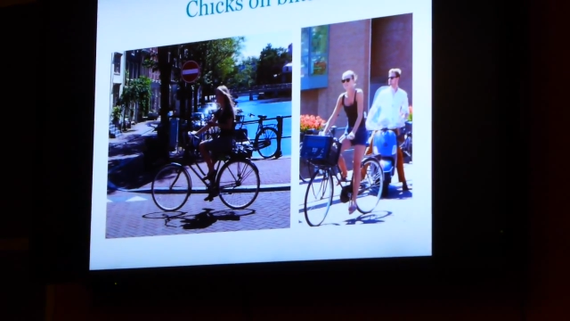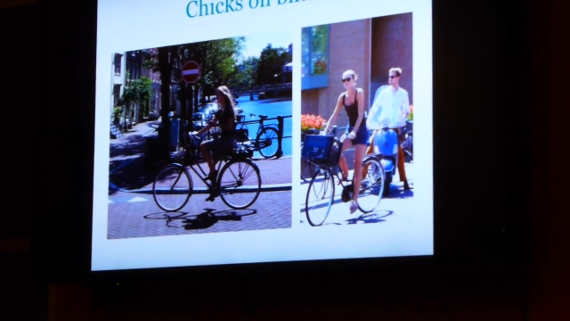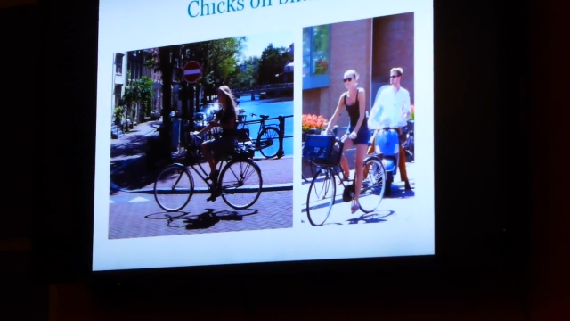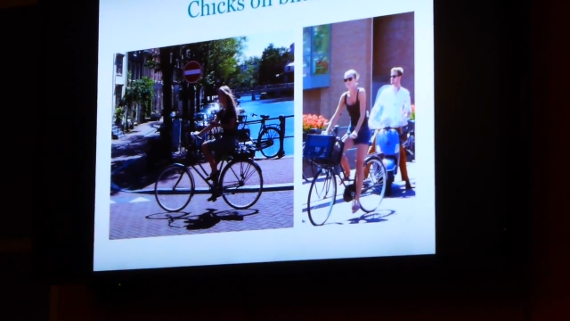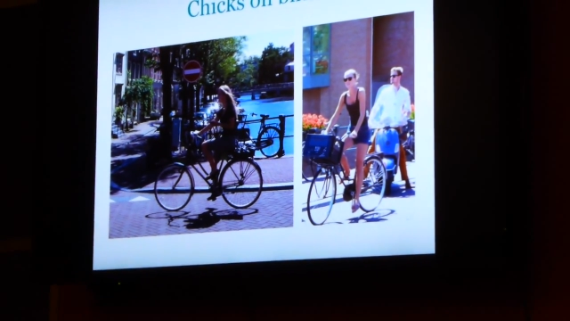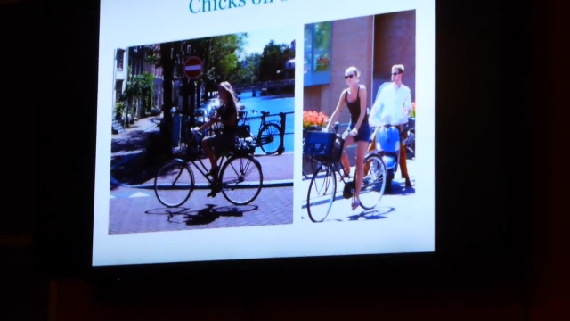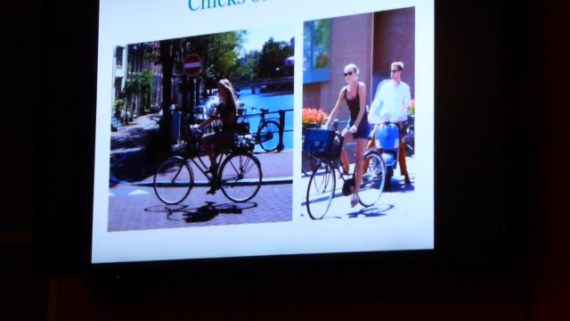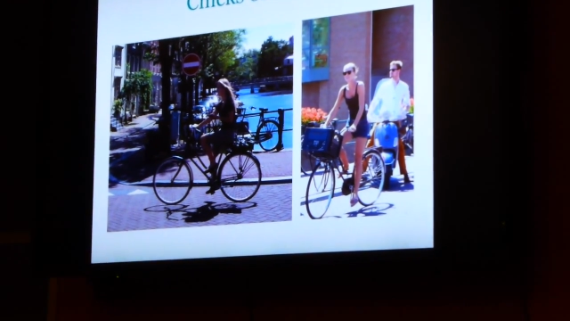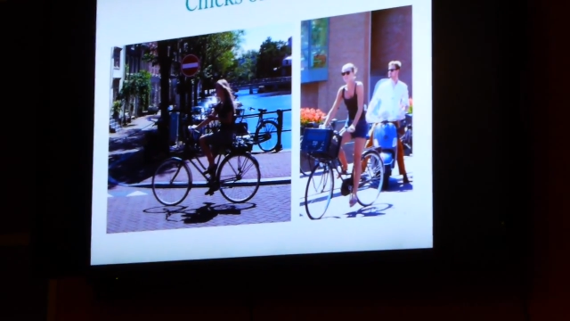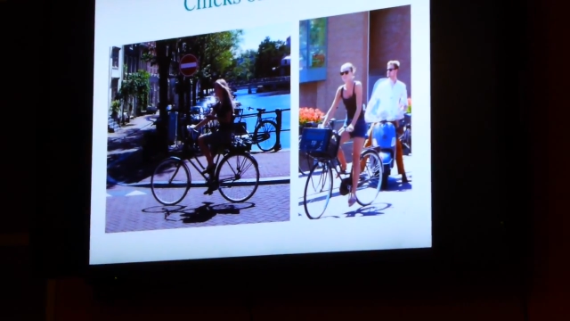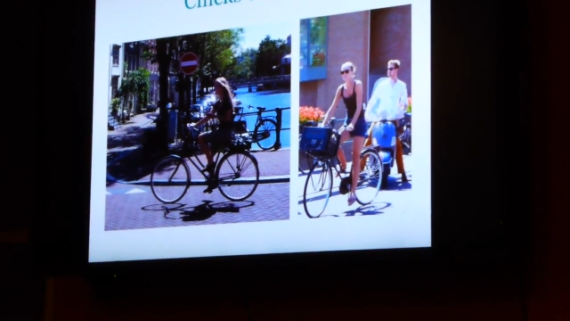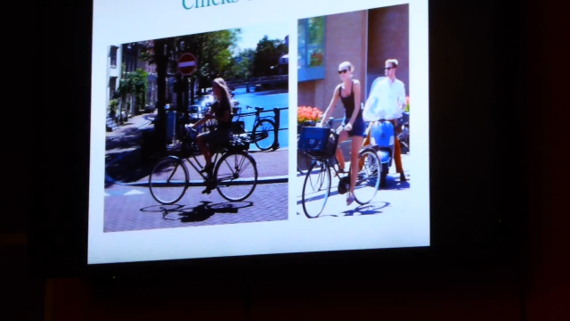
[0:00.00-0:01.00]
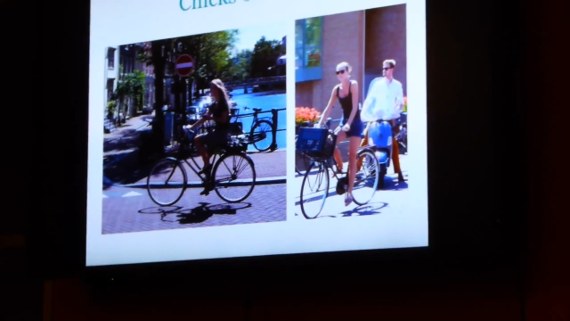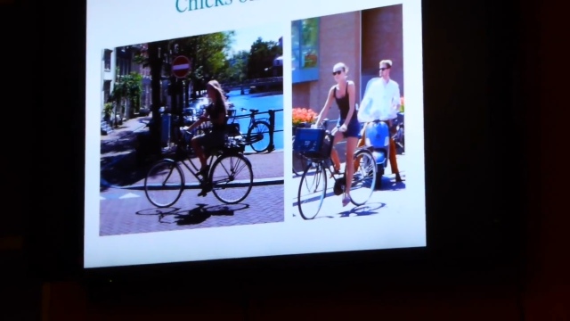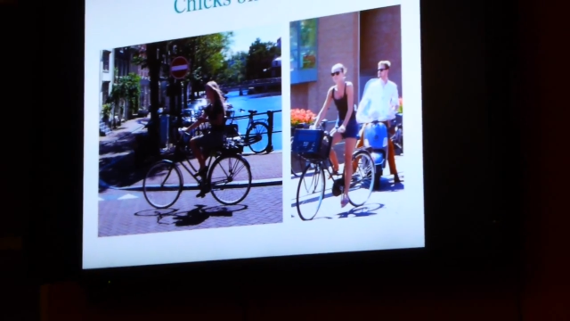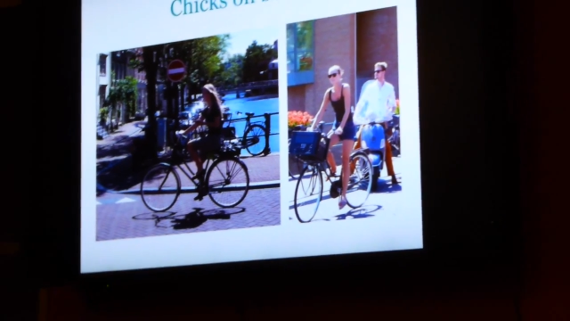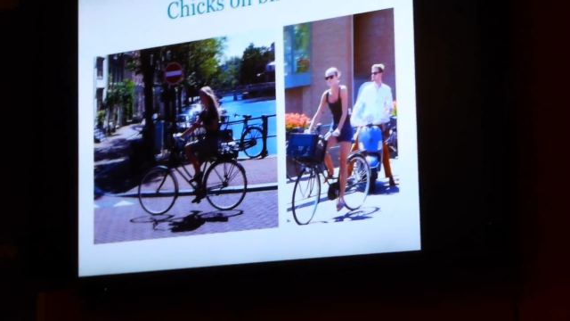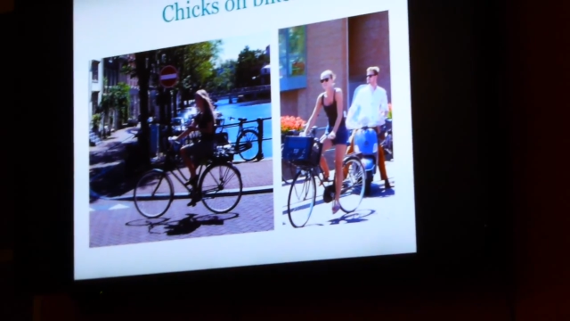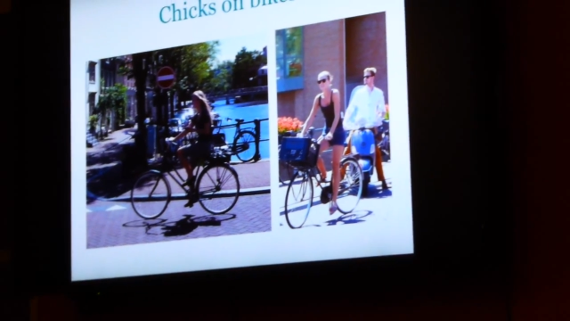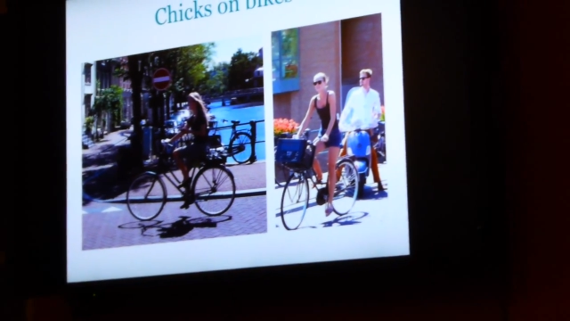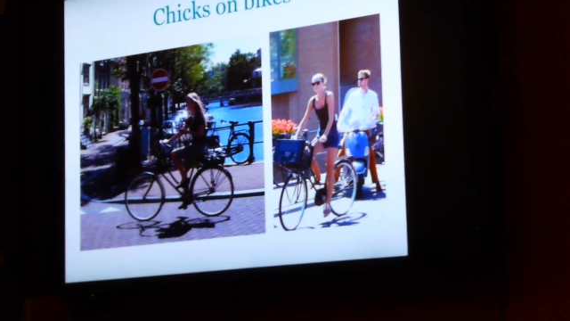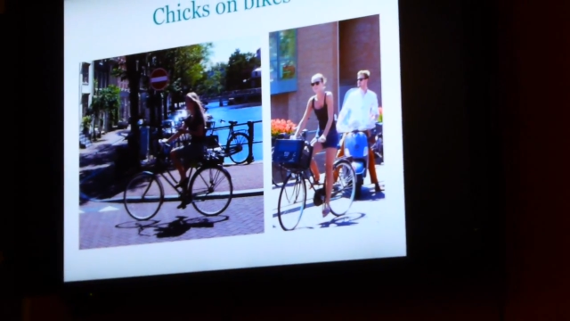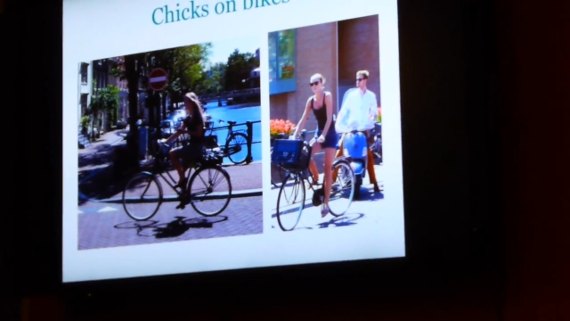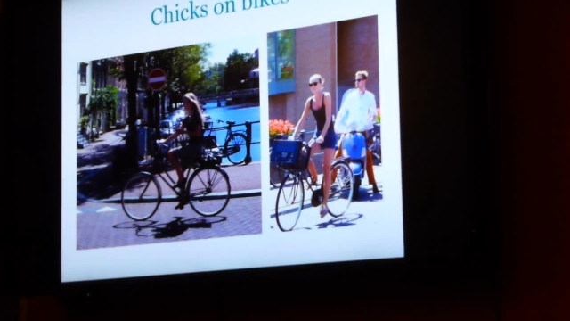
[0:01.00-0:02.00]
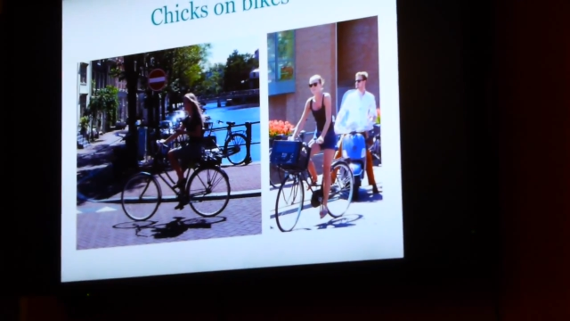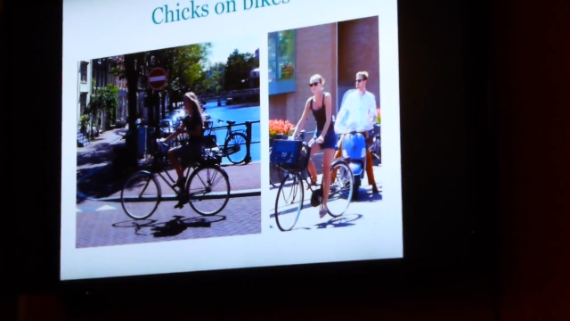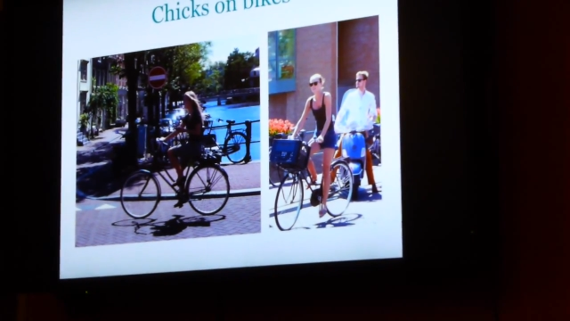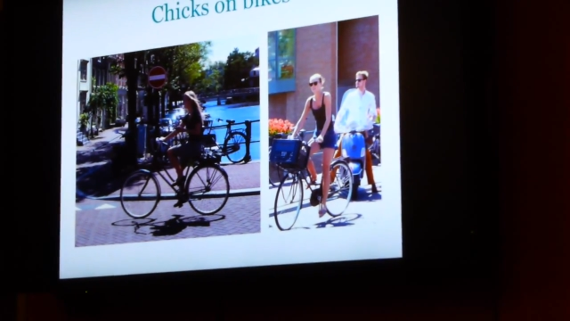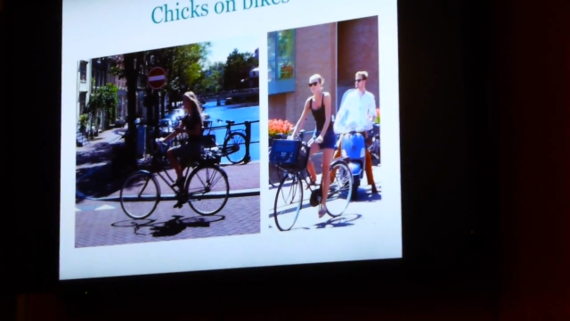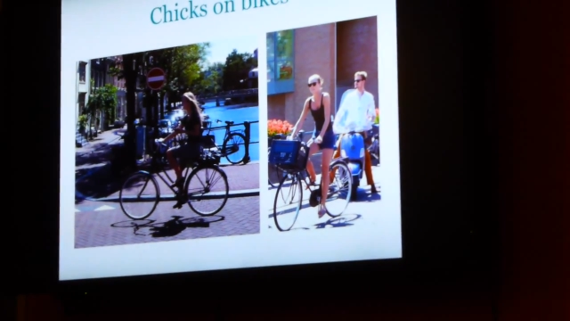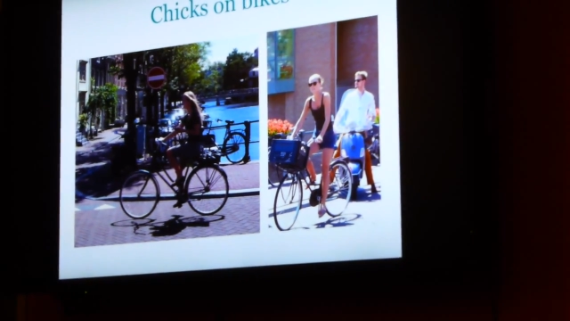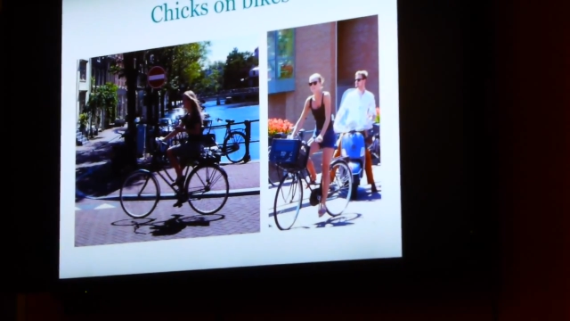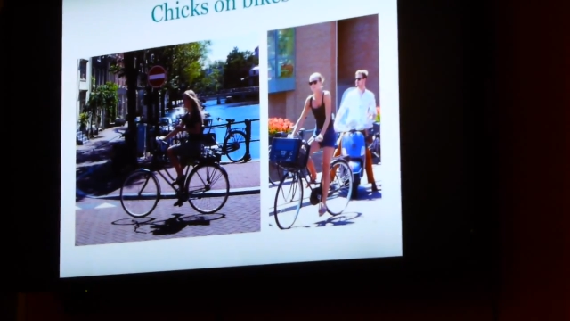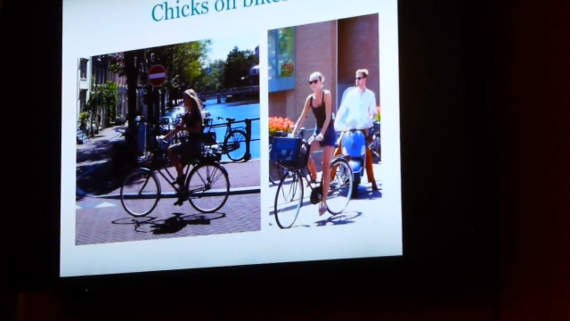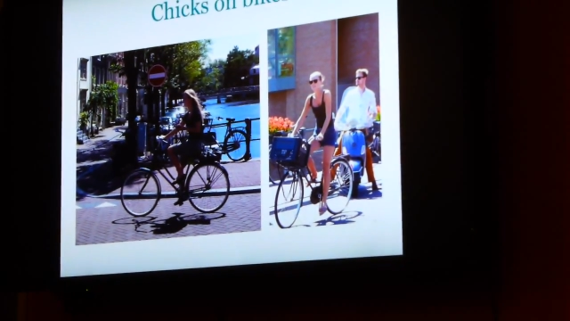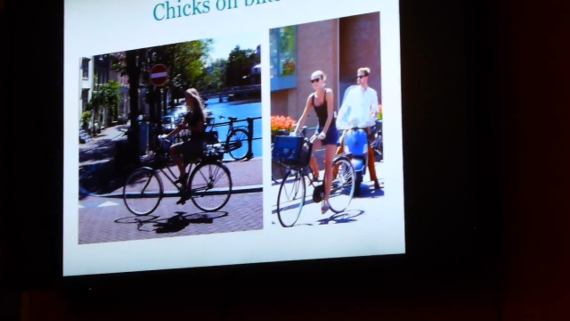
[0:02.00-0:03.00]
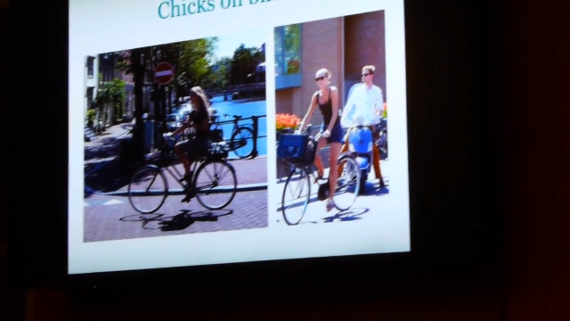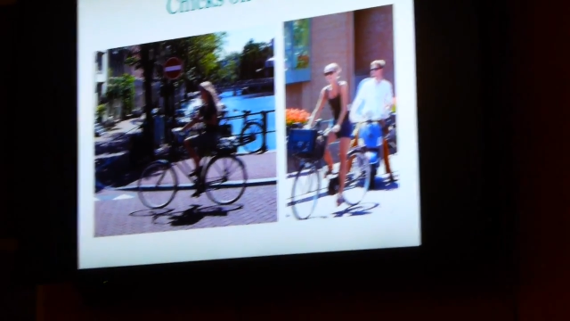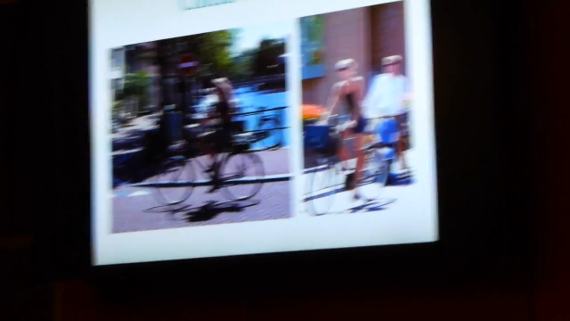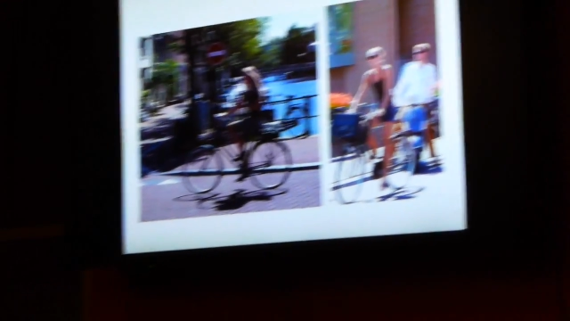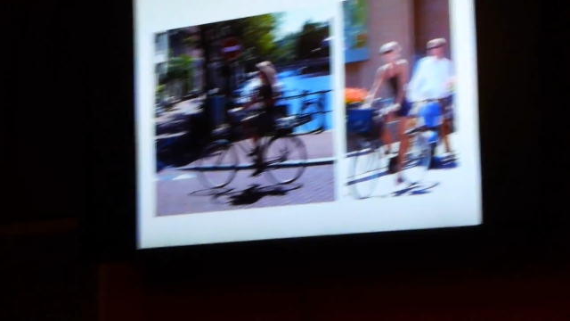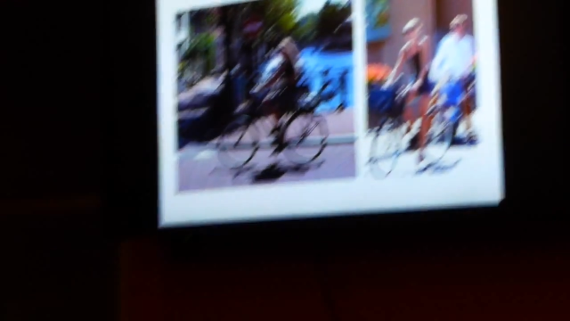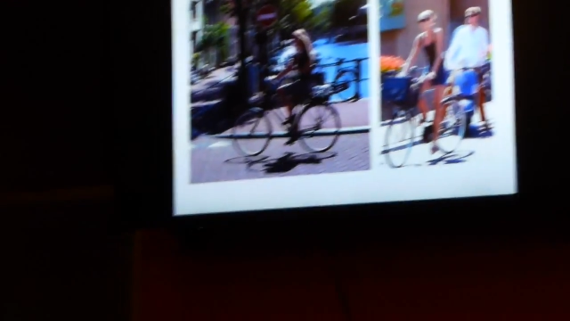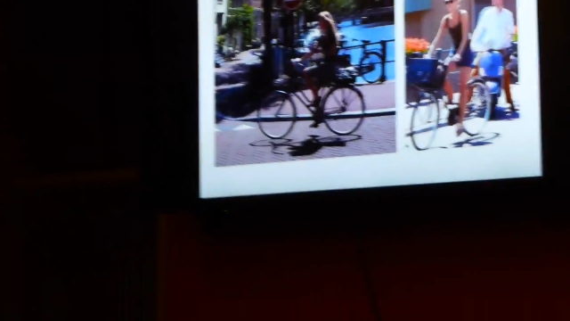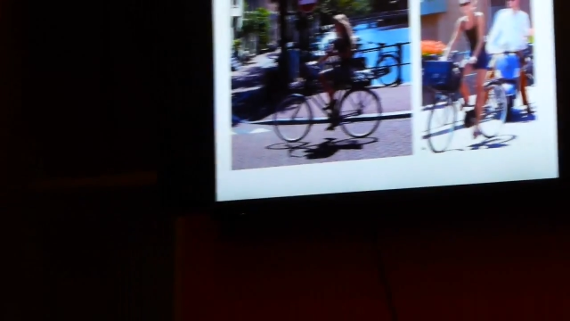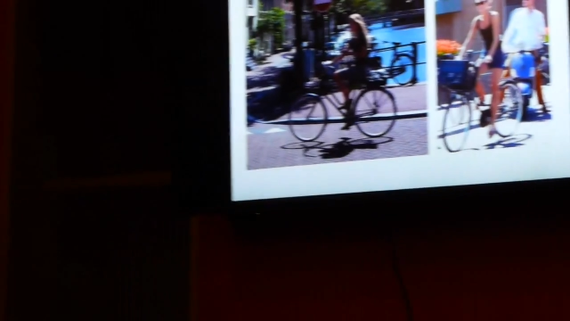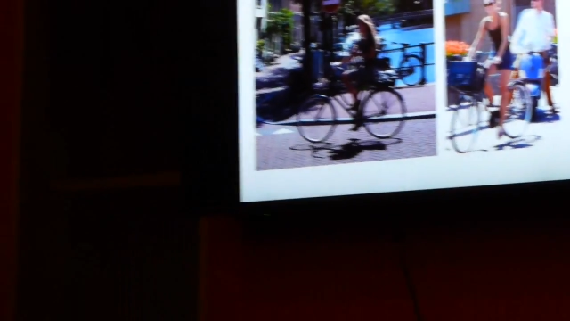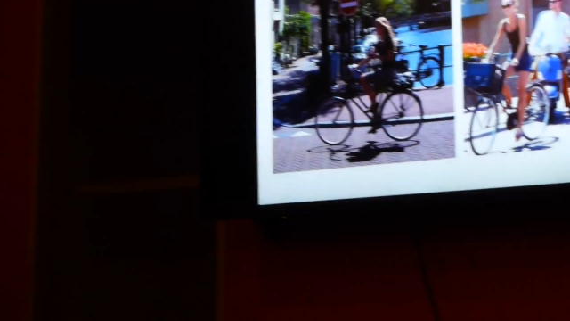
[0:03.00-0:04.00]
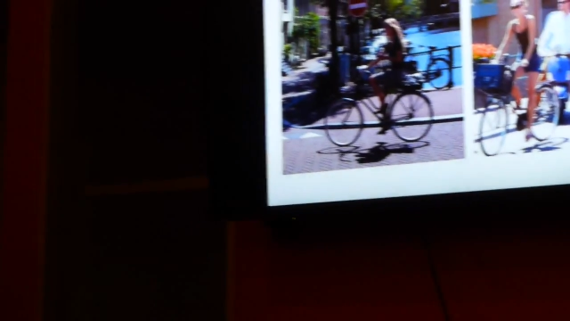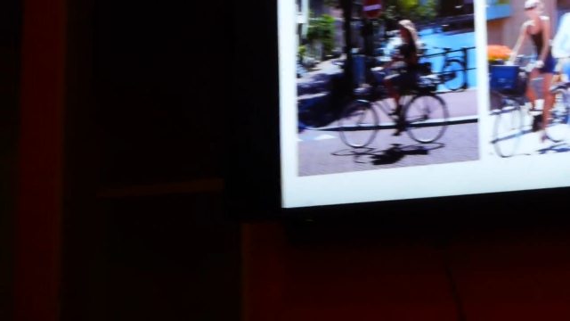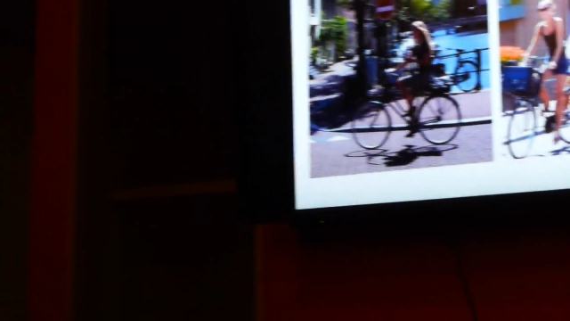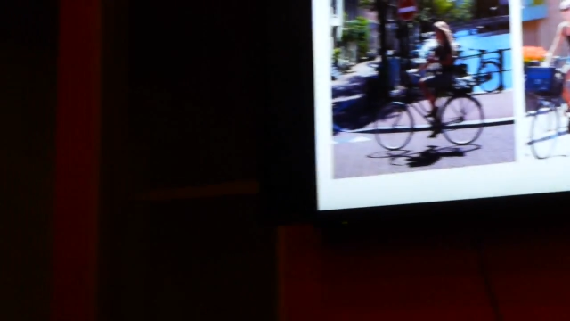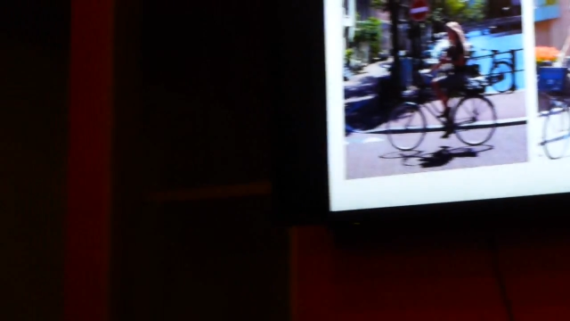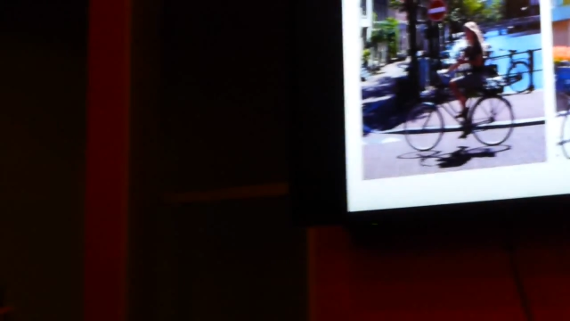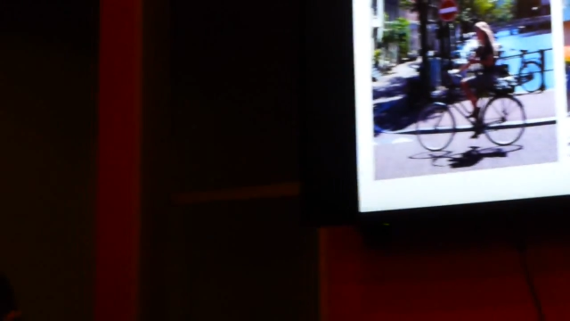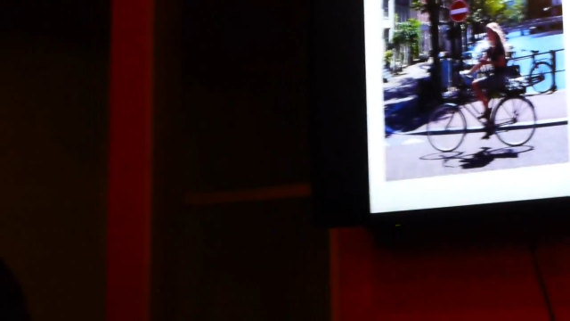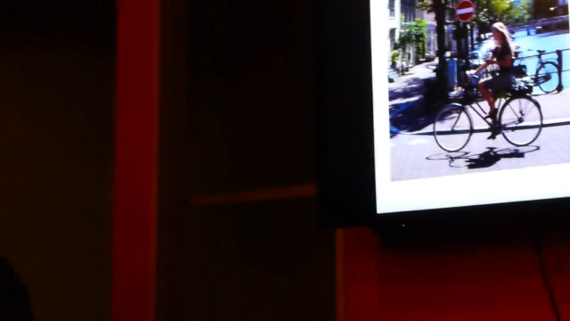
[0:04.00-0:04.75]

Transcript: (no speaker visible)